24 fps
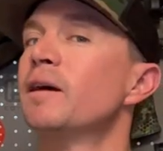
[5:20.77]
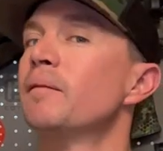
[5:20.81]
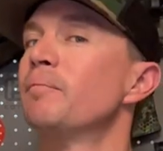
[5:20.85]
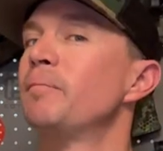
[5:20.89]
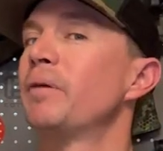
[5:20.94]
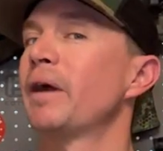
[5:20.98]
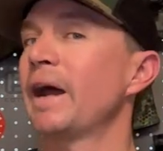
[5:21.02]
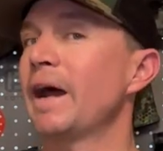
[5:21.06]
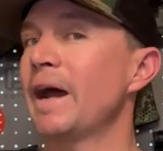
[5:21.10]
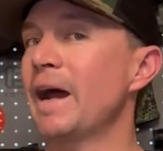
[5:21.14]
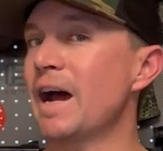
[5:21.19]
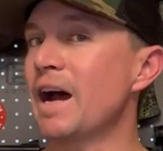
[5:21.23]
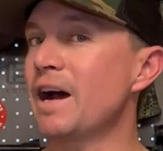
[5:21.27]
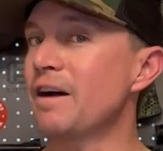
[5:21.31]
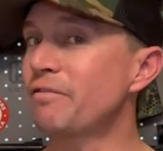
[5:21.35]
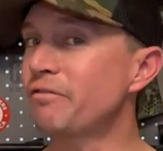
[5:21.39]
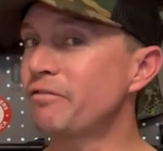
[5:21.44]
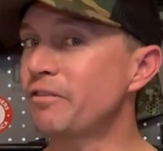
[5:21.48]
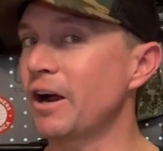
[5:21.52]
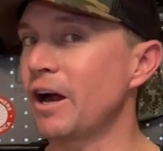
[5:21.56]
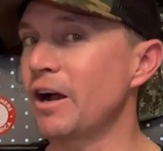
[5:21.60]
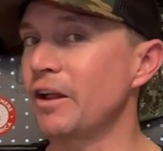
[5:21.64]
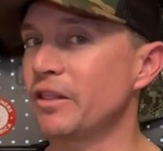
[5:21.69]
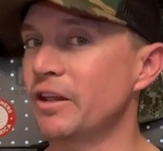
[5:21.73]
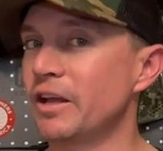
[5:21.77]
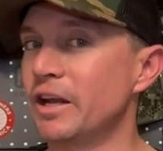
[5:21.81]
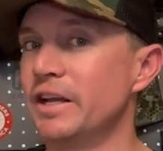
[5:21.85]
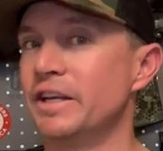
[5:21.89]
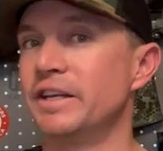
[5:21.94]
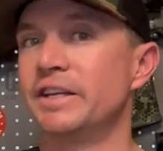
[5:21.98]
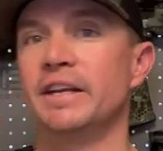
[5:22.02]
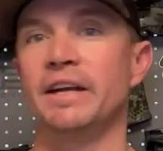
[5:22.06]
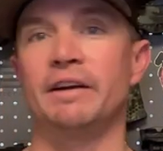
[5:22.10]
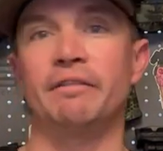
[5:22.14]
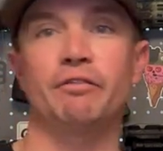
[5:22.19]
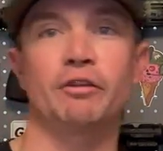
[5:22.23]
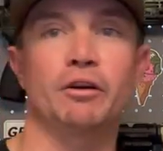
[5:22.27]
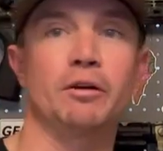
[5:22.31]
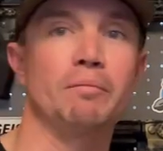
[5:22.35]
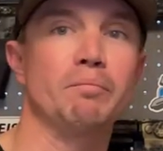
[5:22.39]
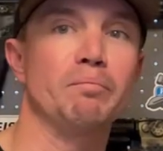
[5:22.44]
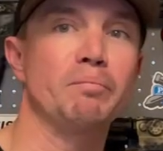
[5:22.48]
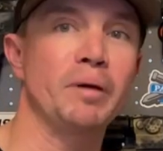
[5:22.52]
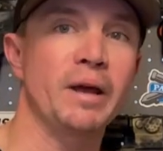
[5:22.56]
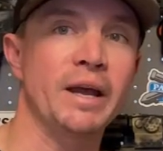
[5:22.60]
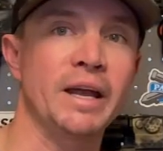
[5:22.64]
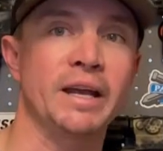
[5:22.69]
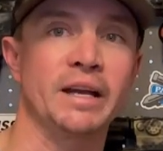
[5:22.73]
But I have found that different
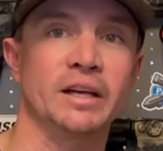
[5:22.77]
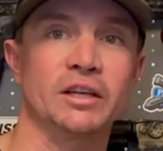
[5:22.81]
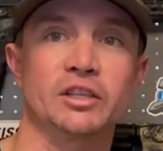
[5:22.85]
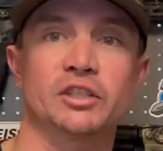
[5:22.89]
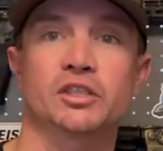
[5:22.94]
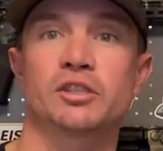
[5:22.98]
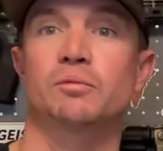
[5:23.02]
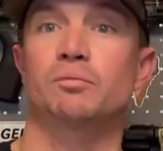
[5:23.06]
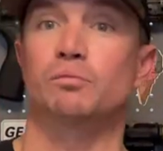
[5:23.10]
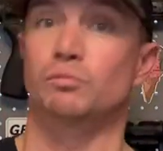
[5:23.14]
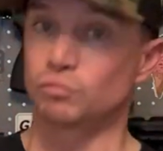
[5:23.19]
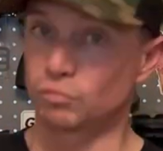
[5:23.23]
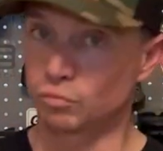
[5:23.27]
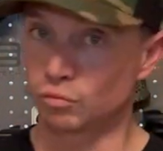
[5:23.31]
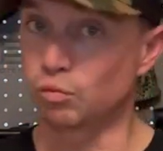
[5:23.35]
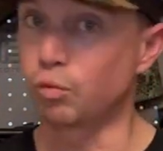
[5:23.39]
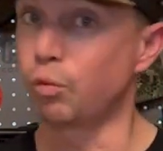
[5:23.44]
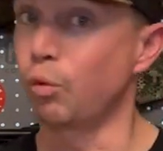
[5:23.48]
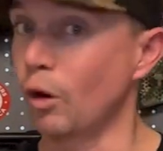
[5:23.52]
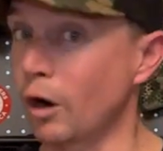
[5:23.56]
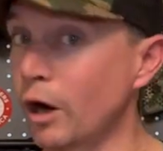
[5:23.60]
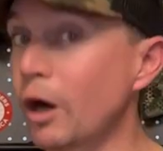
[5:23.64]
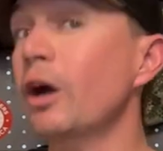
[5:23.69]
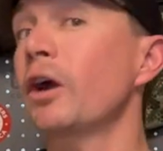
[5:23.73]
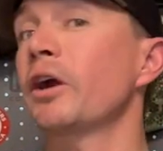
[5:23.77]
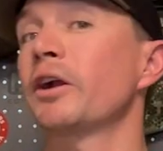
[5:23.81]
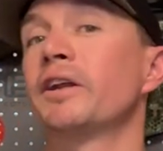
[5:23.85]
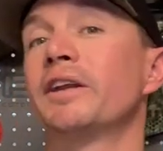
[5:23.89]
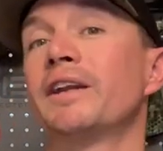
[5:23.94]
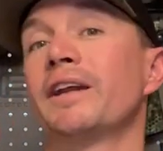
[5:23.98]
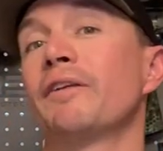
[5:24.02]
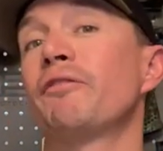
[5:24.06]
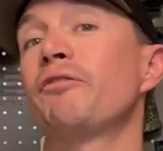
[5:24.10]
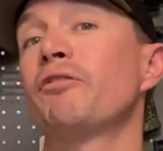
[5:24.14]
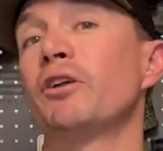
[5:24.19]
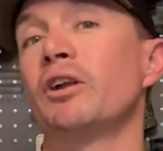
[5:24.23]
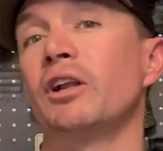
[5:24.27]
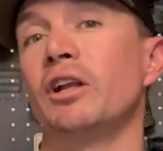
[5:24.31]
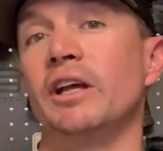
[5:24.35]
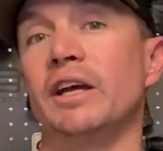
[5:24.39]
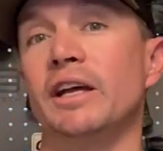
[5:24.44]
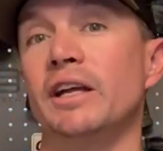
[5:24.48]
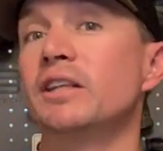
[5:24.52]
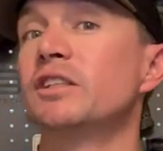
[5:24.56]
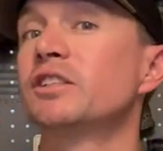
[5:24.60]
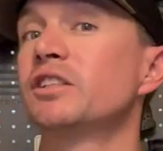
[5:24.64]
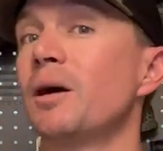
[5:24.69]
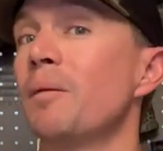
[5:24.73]
paints work
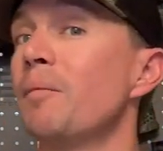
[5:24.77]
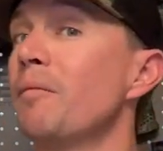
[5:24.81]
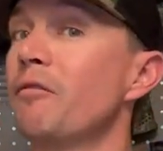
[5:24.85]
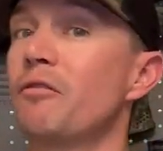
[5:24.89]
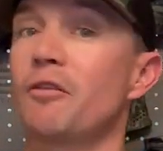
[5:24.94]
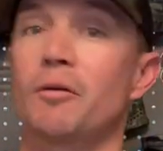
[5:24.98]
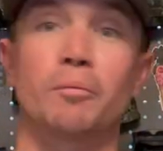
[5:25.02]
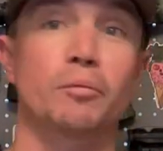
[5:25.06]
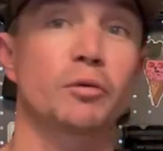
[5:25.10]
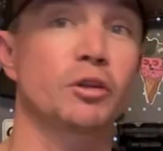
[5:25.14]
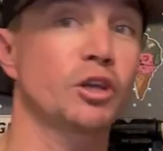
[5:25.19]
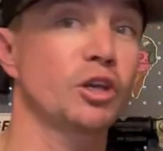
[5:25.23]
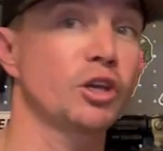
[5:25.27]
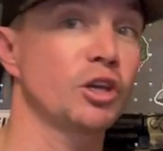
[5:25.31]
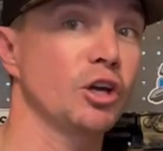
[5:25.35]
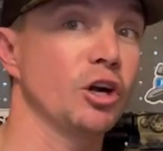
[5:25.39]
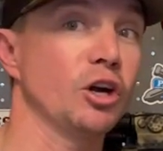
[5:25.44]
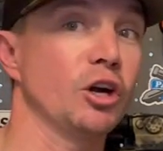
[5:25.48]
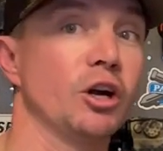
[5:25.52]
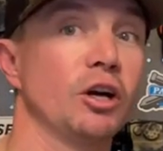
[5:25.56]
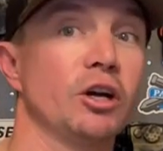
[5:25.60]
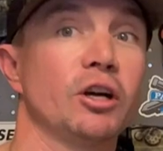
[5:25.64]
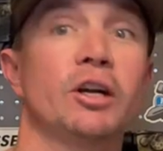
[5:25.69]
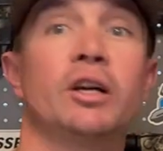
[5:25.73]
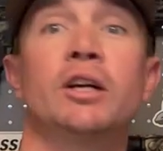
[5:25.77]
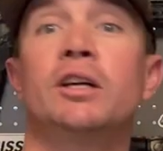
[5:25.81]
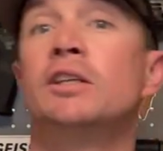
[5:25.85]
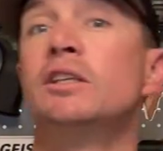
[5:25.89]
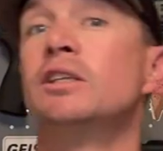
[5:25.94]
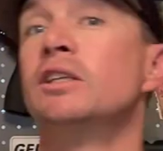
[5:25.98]
differently. Some of them cure